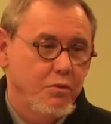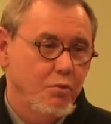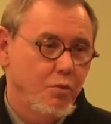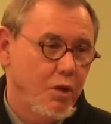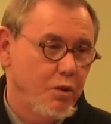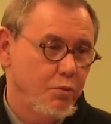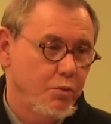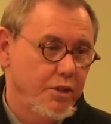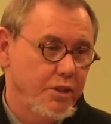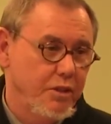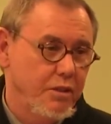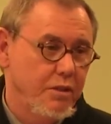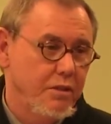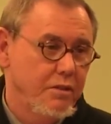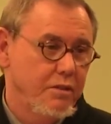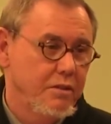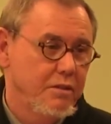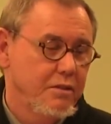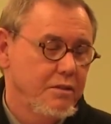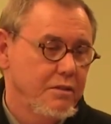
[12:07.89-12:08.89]
what
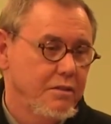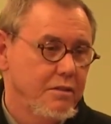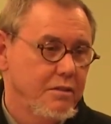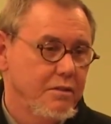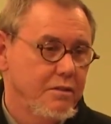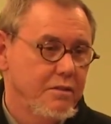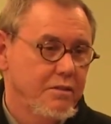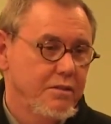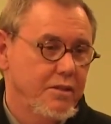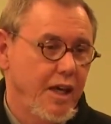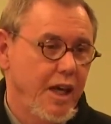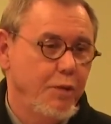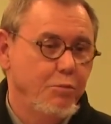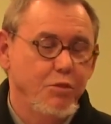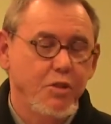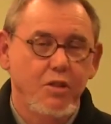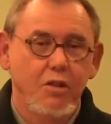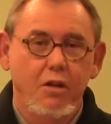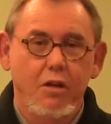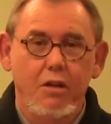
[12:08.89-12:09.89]
we
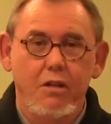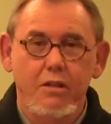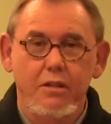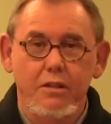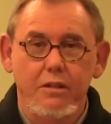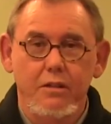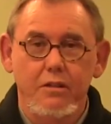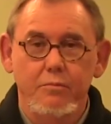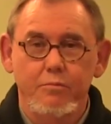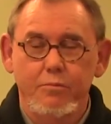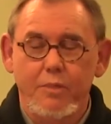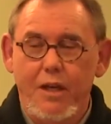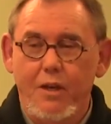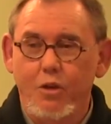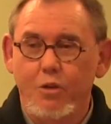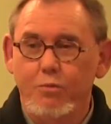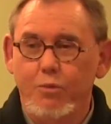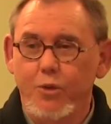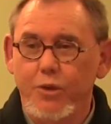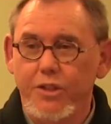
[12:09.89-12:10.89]
came to call the
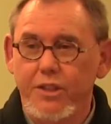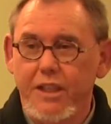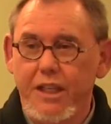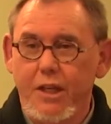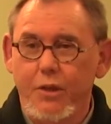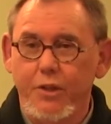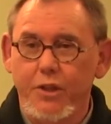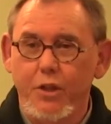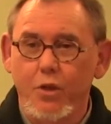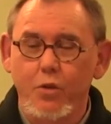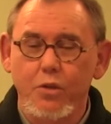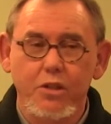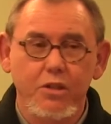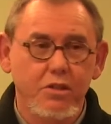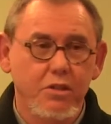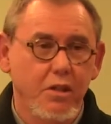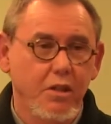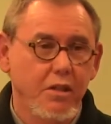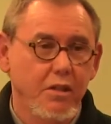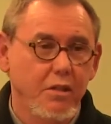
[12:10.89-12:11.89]
PowerPoint karaoke
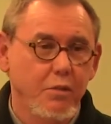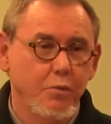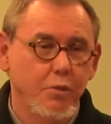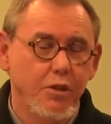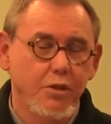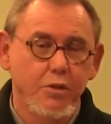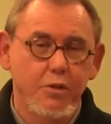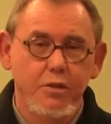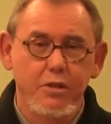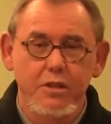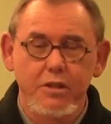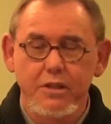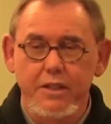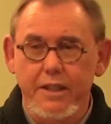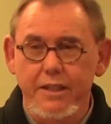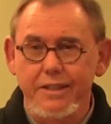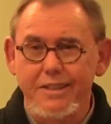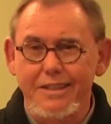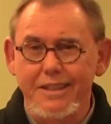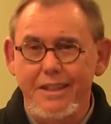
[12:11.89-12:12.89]
started, where you could
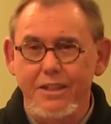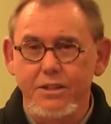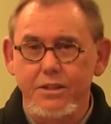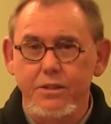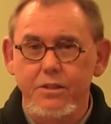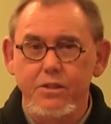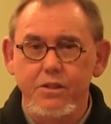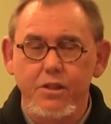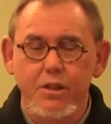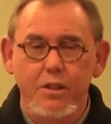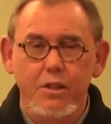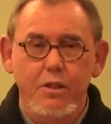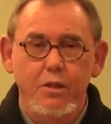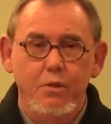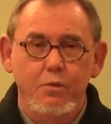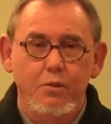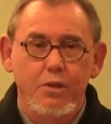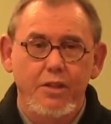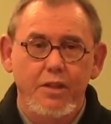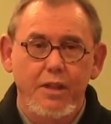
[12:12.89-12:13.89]
attend sessions
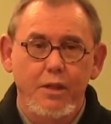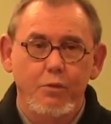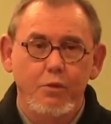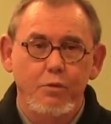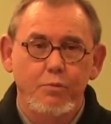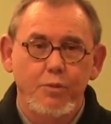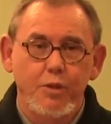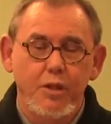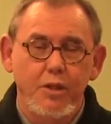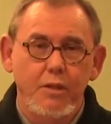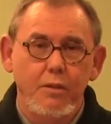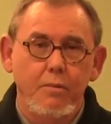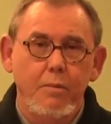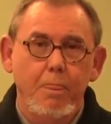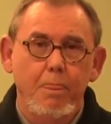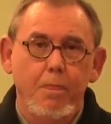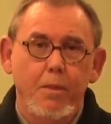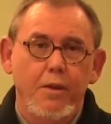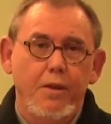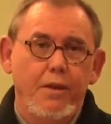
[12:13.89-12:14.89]
where there would
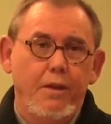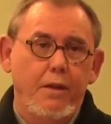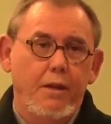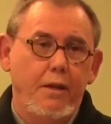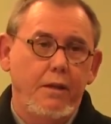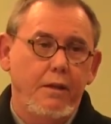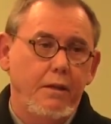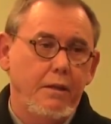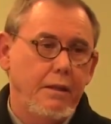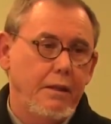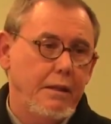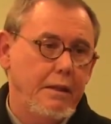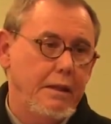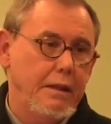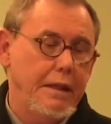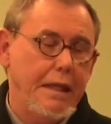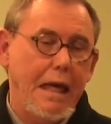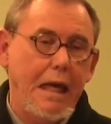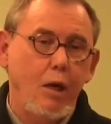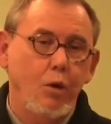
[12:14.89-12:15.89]
be
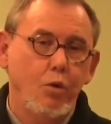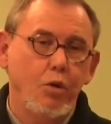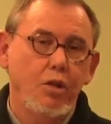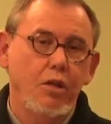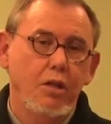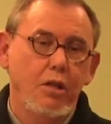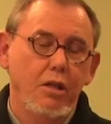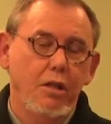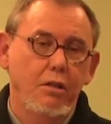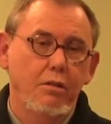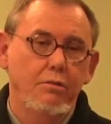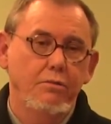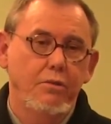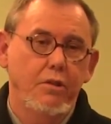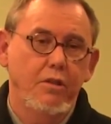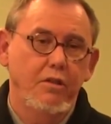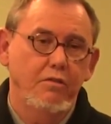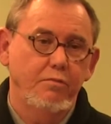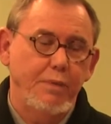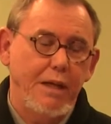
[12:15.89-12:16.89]
an hour
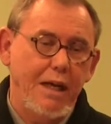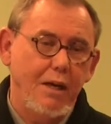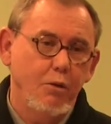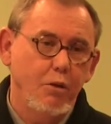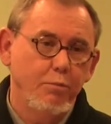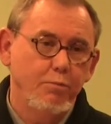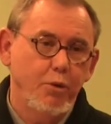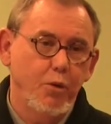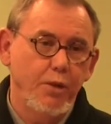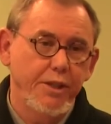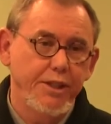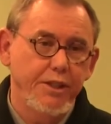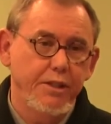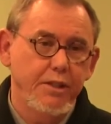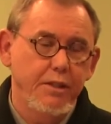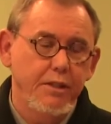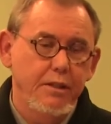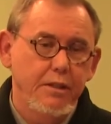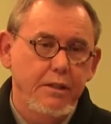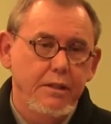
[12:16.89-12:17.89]
of
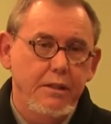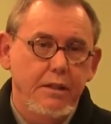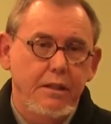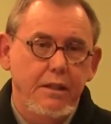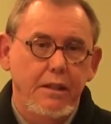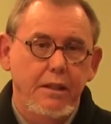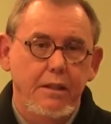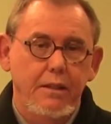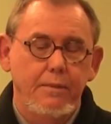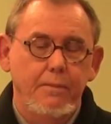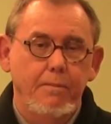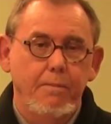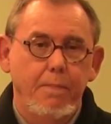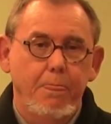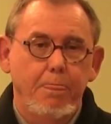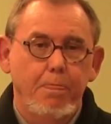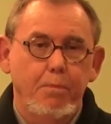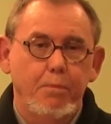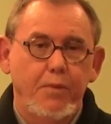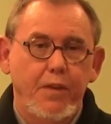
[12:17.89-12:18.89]
PowerPoint
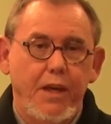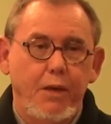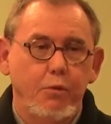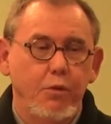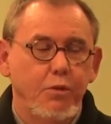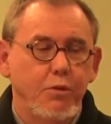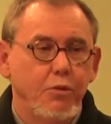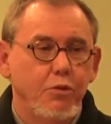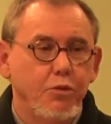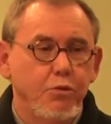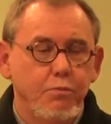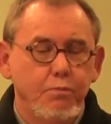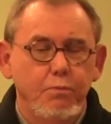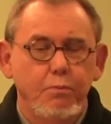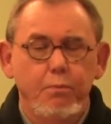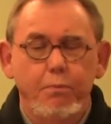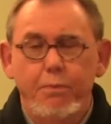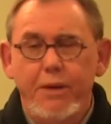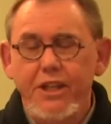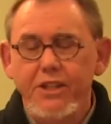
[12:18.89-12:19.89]
that
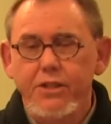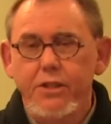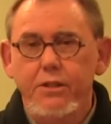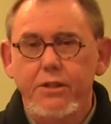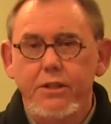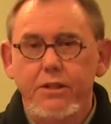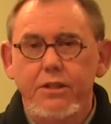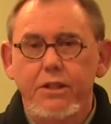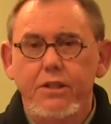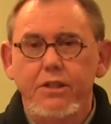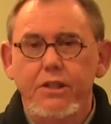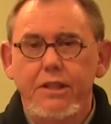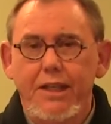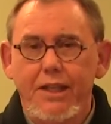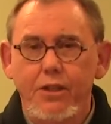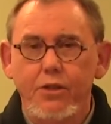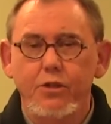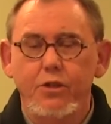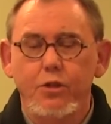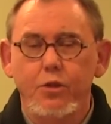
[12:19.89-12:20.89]
would basically just
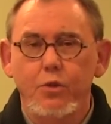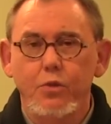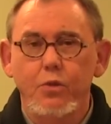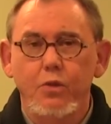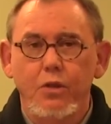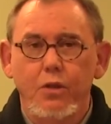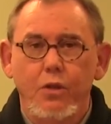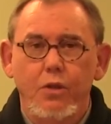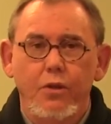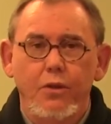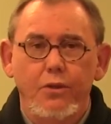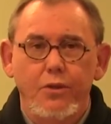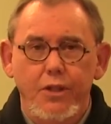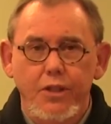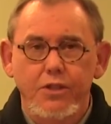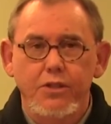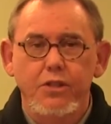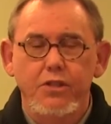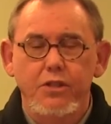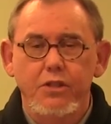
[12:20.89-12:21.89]
tell you
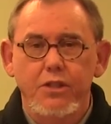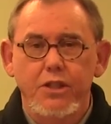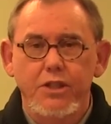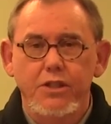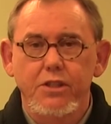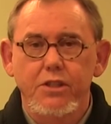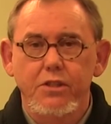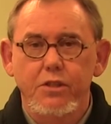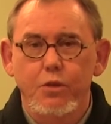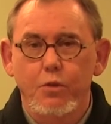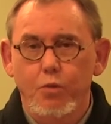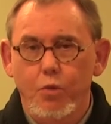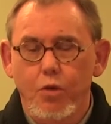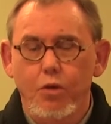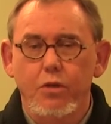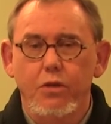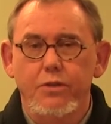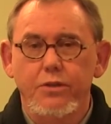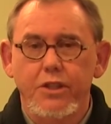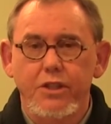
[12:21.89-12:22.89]
this is the
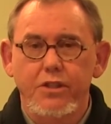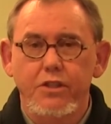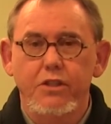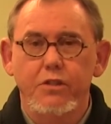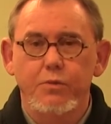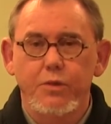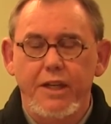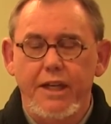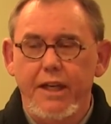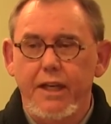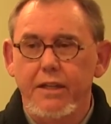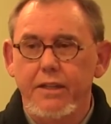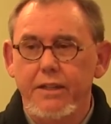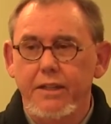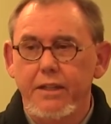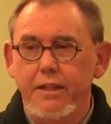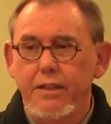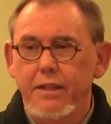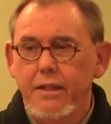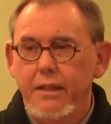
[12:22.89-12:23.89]
world, this is
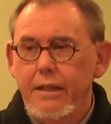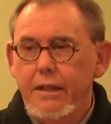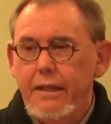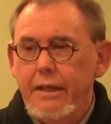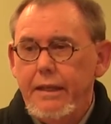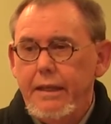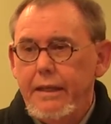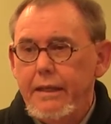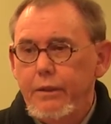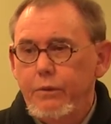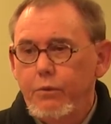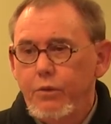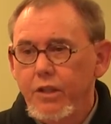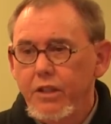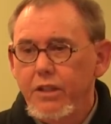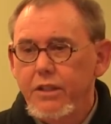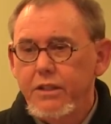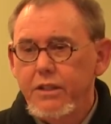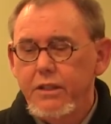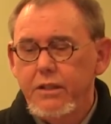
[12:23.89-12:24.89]
reality. And it
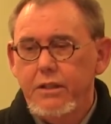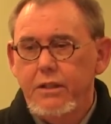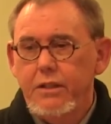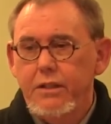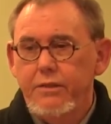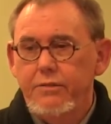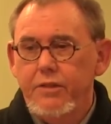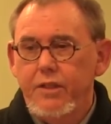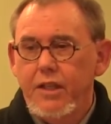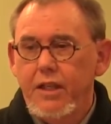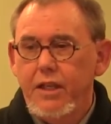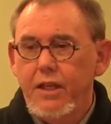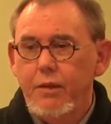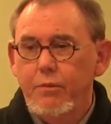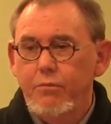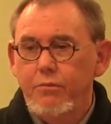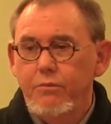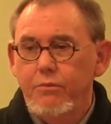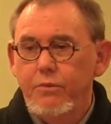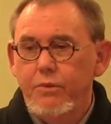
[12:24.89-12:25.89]
really didn't leave
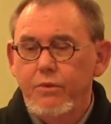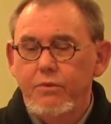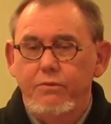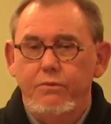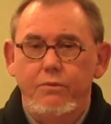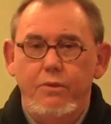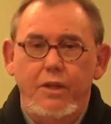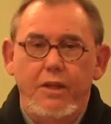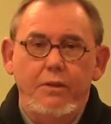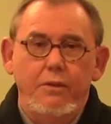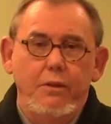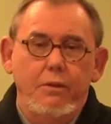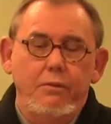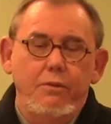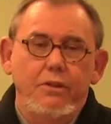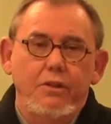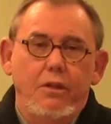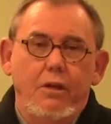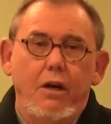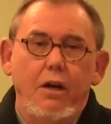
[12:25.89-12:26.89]
time. It
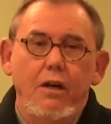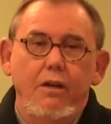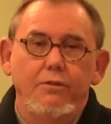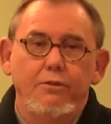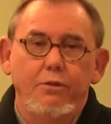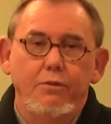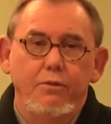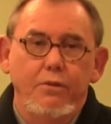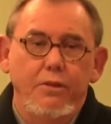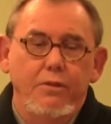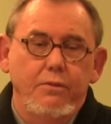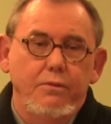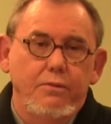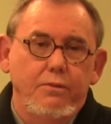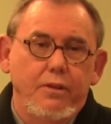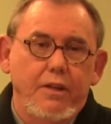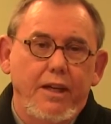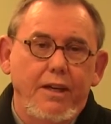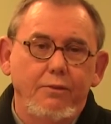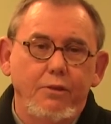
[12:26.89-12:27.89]
was hard
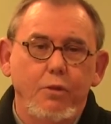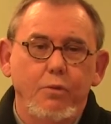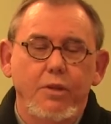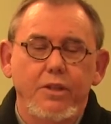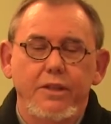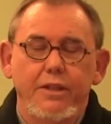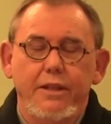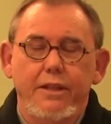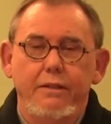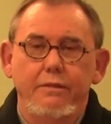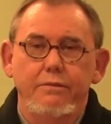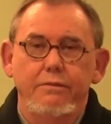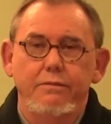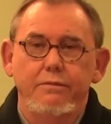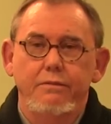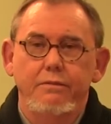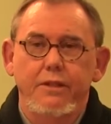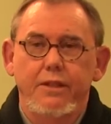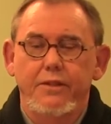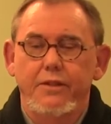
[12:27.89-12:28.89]
for everyone to
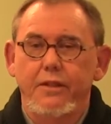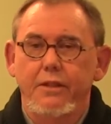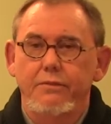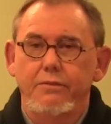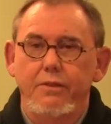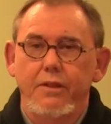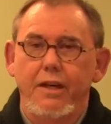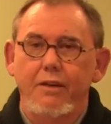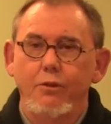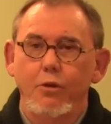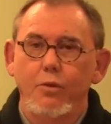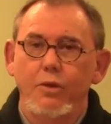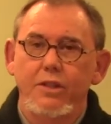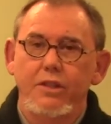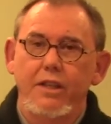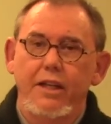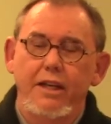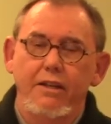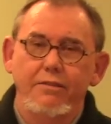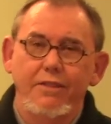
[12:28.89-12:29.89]
have, I think,
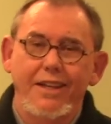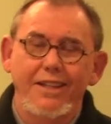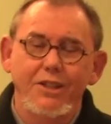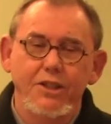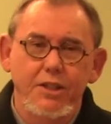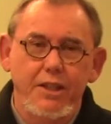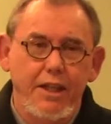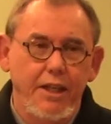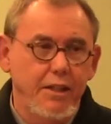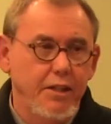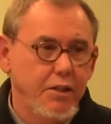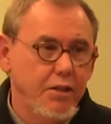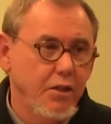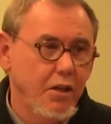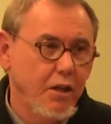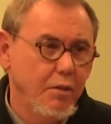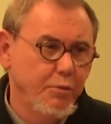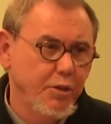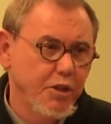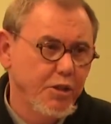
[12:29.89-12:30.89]
educated
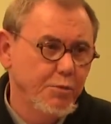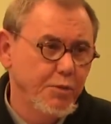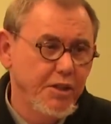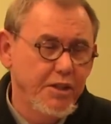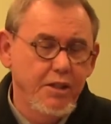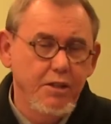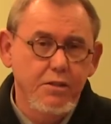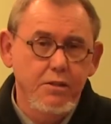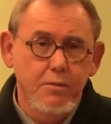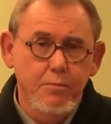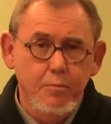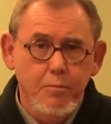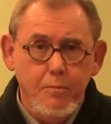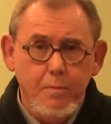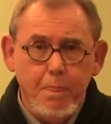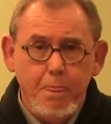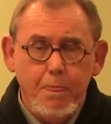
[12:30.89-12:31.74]
comments because